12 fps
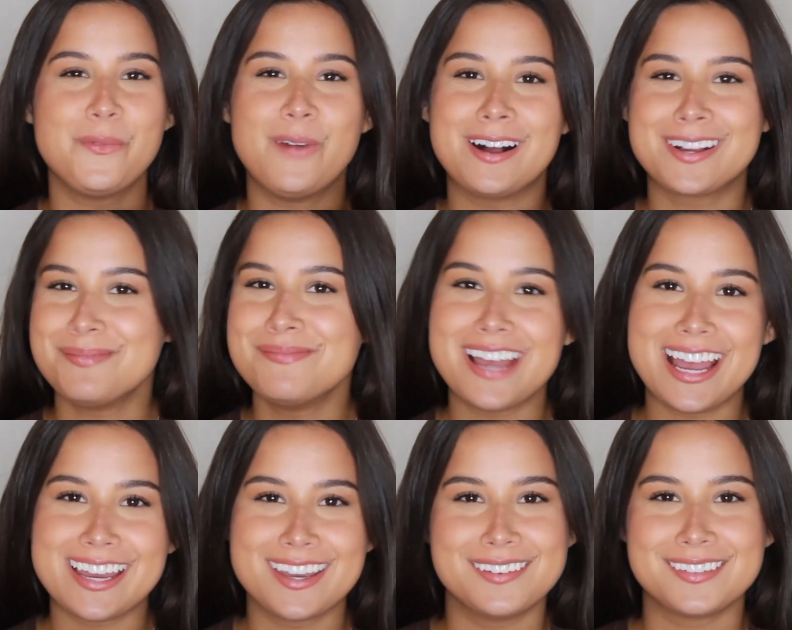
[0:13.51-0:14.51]
Welcome
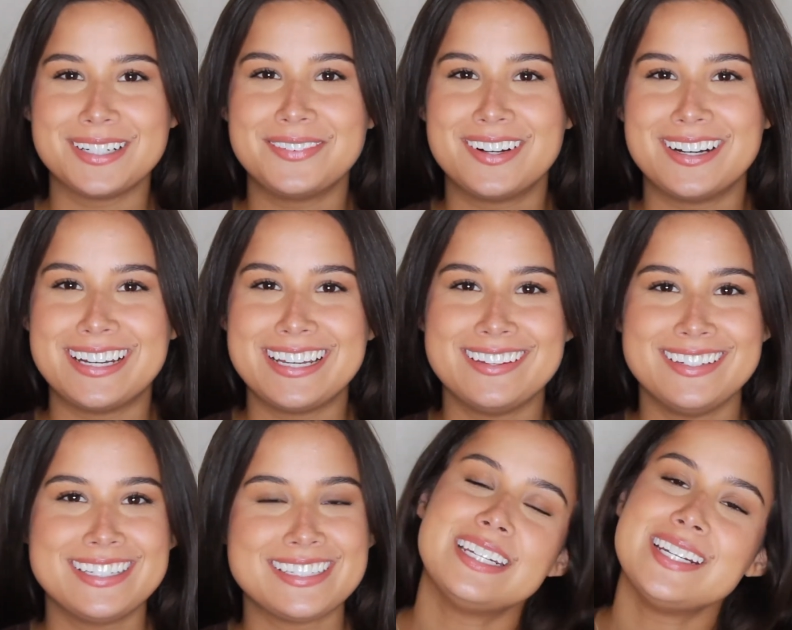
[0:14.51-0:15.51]
back,
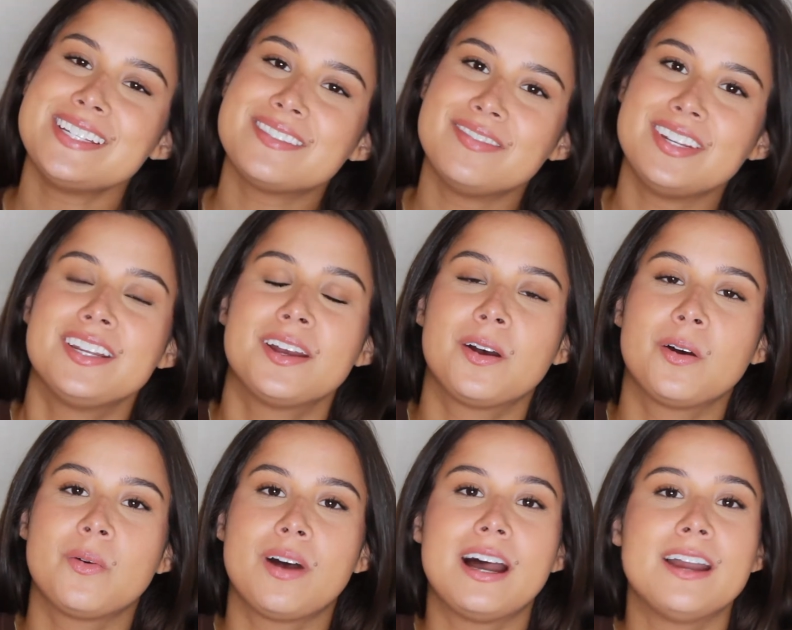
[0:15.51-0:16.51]
everyone. Today's video,
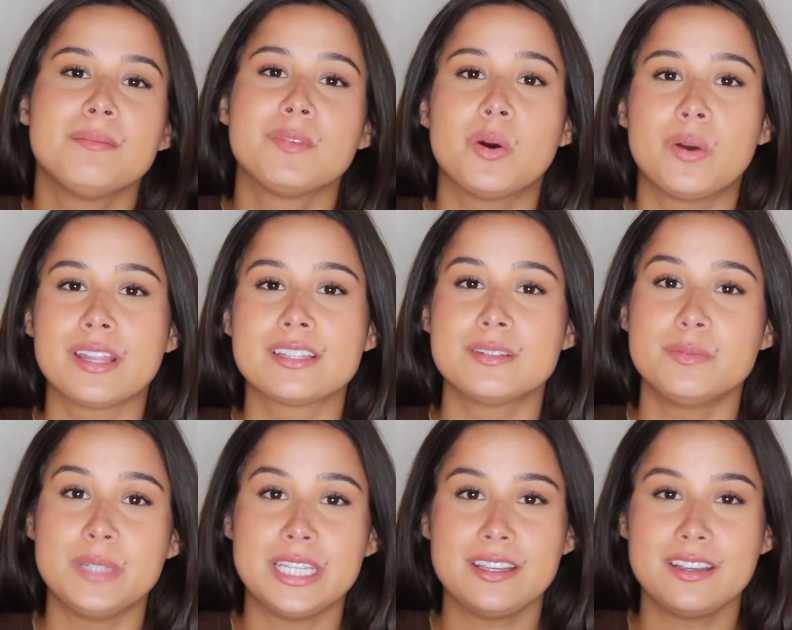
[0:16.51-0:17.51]
I'm going to
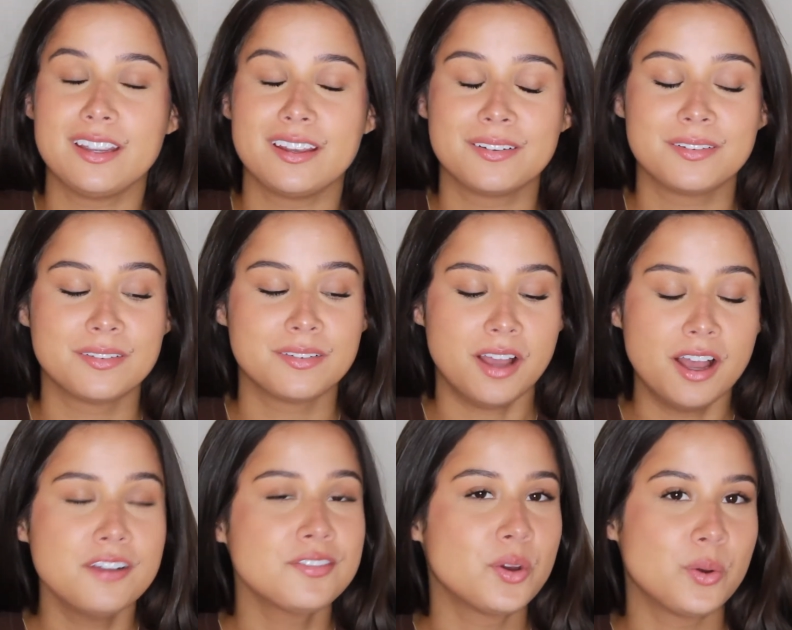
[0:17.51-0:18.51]
be,
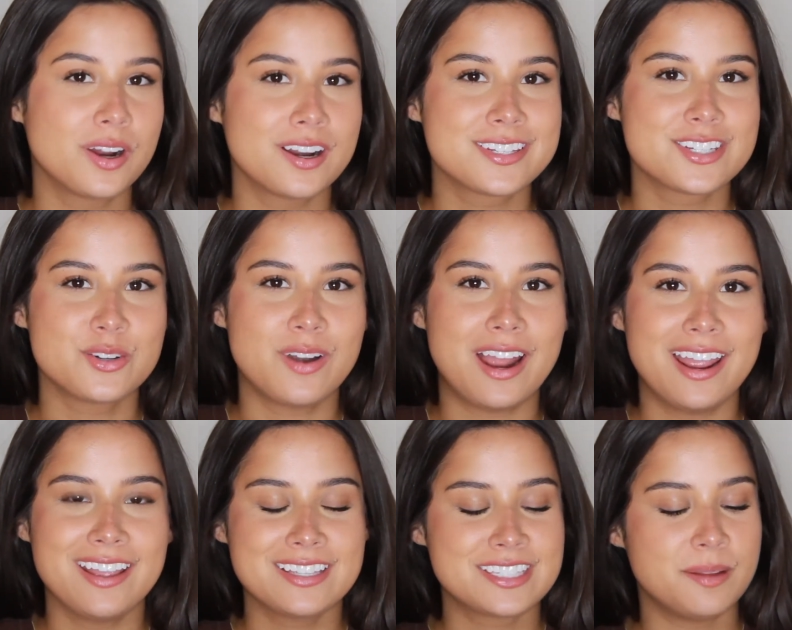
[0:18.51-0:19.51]
of course,
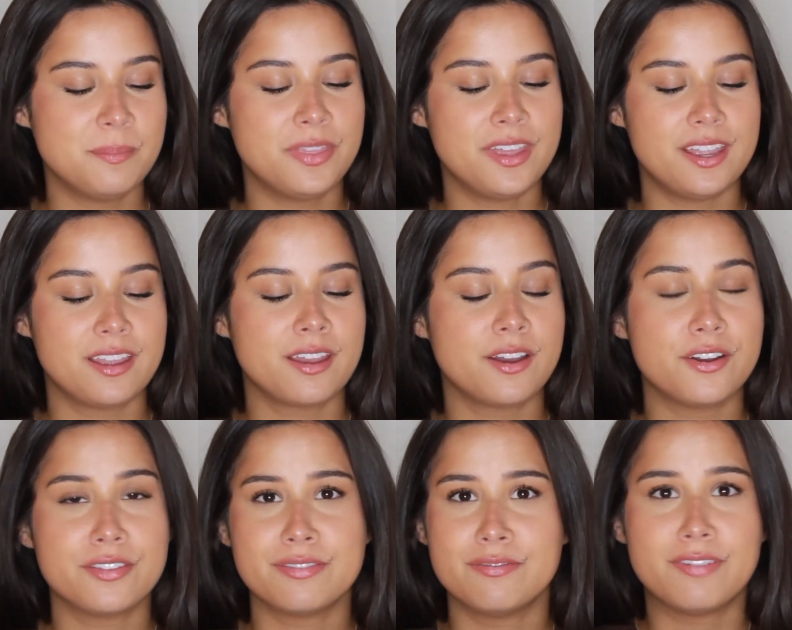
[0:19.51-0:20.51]
trying something
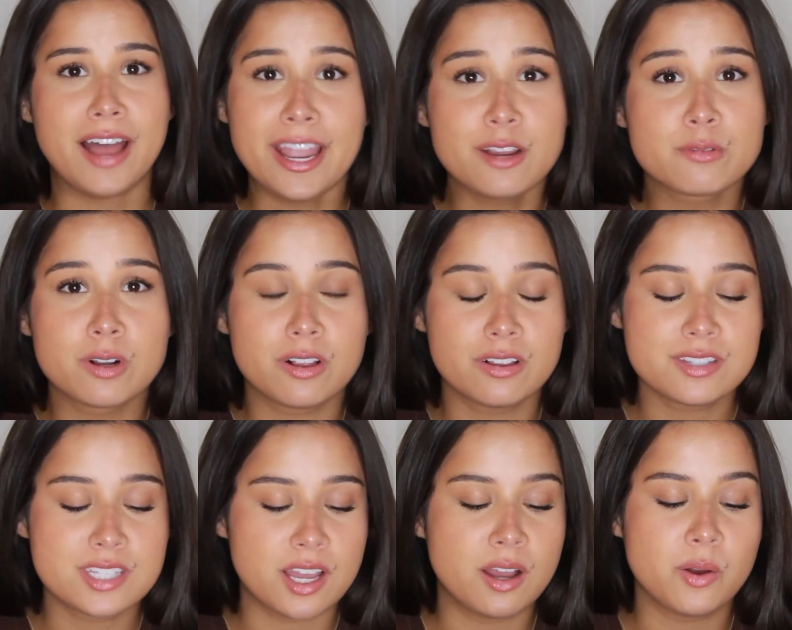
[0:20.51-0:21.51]
viral.
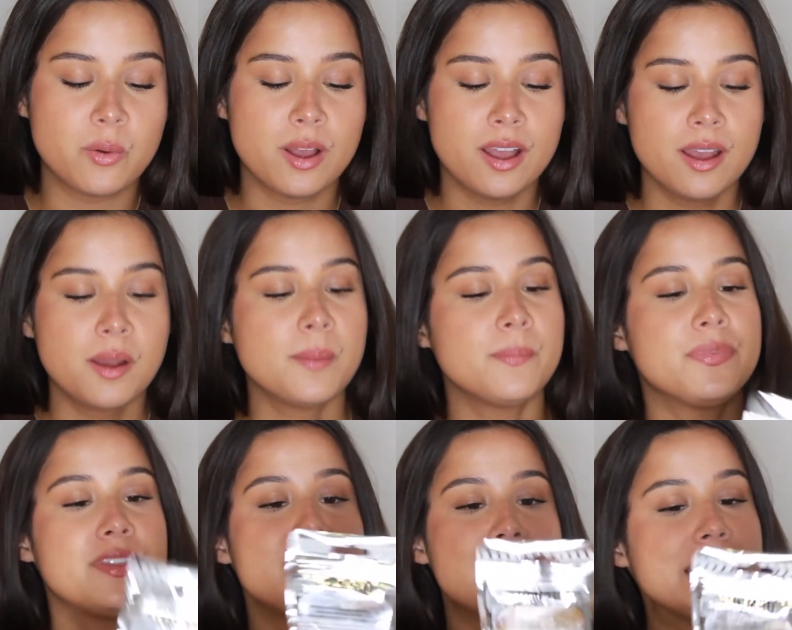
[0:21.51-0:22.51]
So
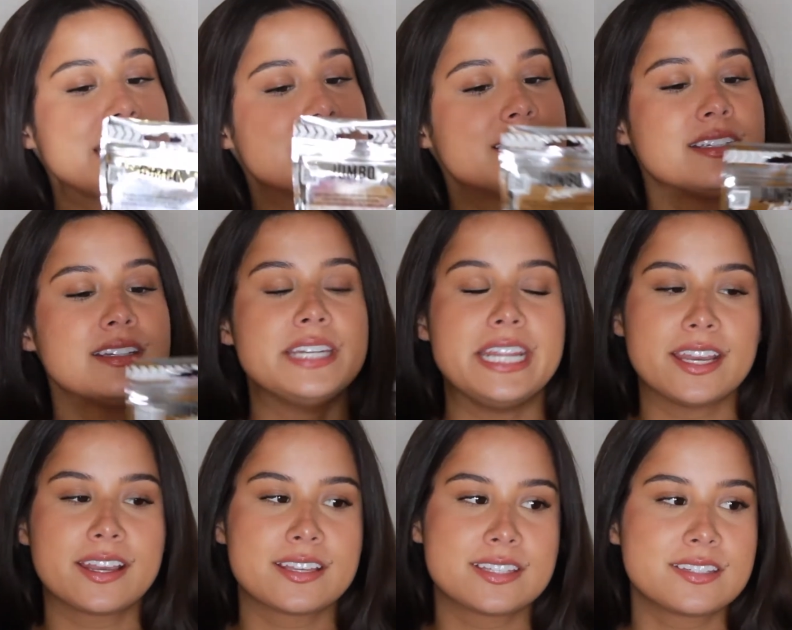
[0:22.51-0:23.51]
these
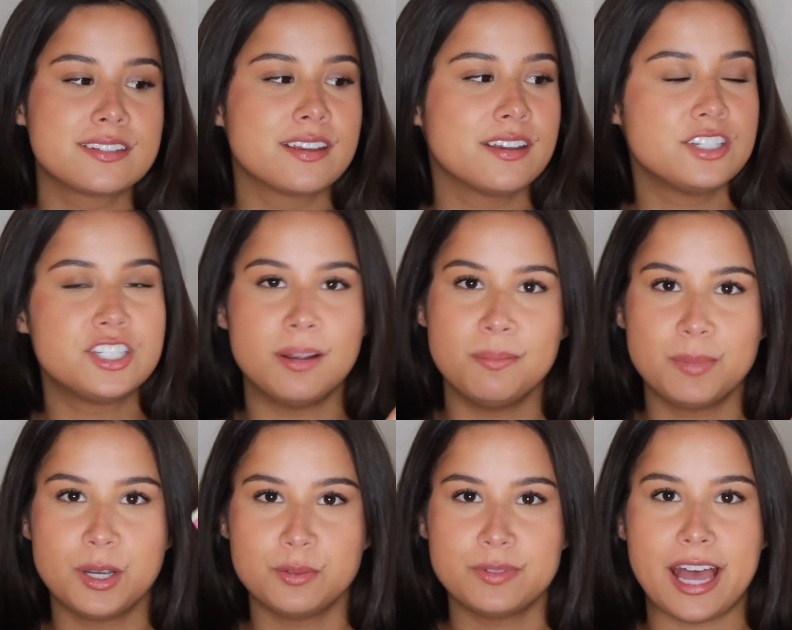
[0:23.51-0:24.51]
NYX
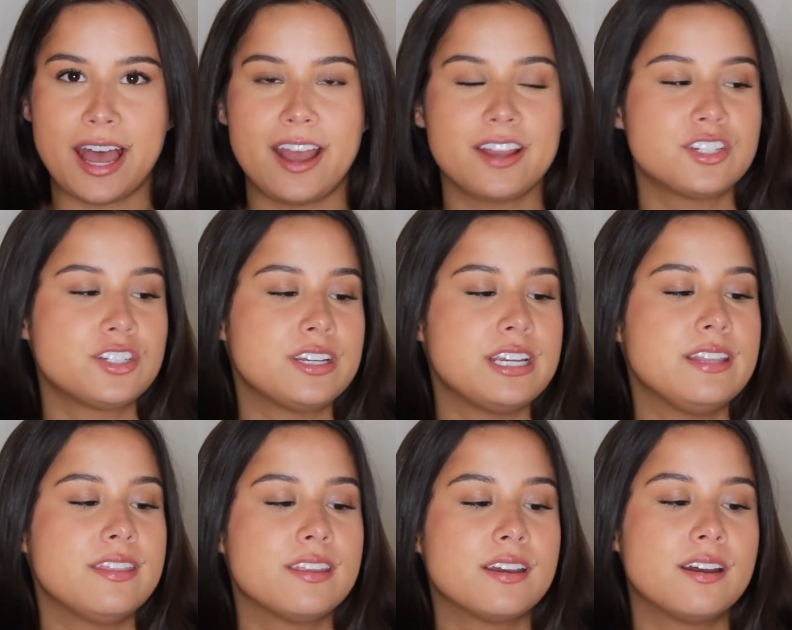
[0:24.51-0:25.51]
Jumbo Lash
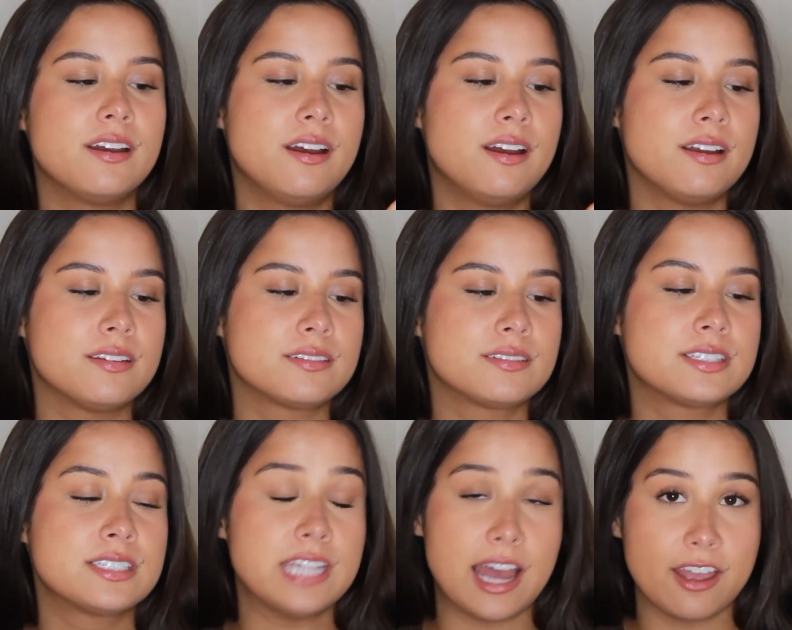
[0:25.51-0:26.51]
in the
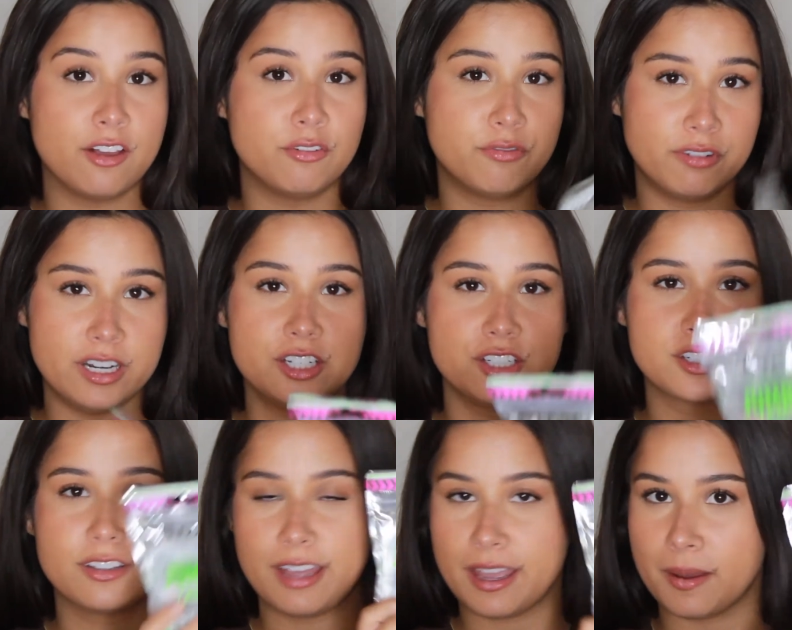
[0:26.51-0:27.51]
style Fringe
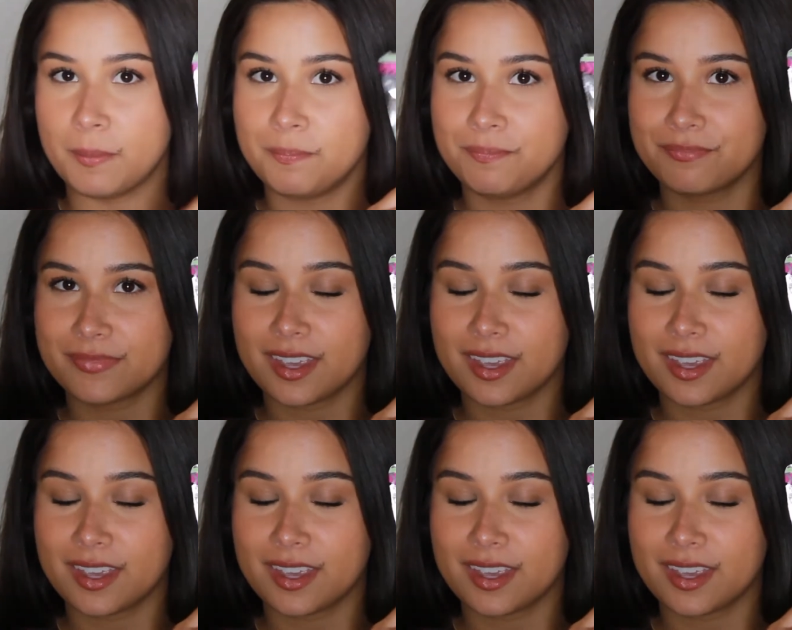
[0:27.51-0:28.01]
Glam